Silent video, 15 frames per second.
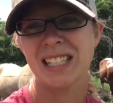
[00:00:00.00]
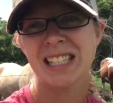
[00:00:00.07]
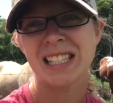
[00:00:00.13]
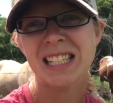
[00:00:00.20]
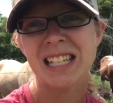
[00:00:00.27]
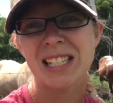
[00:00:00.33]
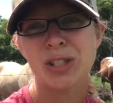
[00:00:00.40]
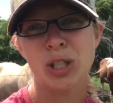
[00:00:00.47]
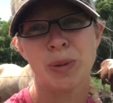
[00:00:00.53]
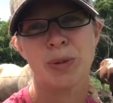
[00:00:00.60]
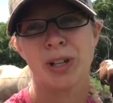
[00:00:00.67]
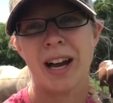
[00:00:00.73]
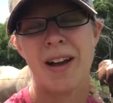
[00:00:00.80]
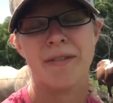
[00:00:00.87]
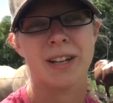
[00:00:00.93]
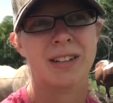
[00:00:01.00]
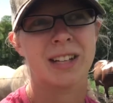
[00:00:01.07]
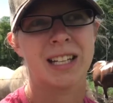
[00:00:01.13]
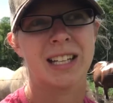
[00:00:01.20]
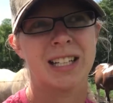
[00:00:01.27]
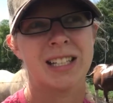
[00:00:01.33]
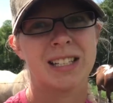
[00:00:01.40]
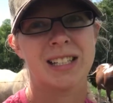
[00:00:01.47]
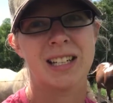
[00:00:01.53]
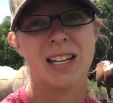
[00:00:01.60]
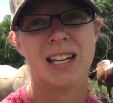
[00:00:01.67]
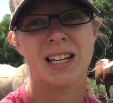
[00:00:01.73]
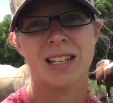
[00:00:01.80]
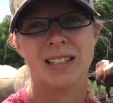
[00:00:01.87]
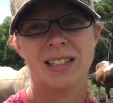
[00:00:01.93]
It's not super graphic, like it's
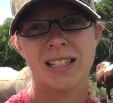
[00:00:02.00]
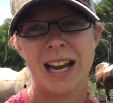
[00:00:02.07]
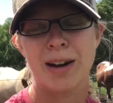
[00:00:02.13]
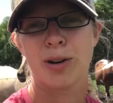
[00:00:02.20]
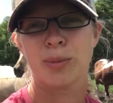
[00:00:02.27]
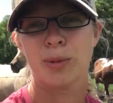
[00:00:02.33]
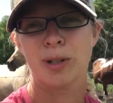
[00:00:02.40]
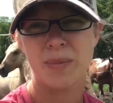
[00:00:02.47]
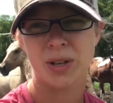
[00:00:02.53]
not terrible.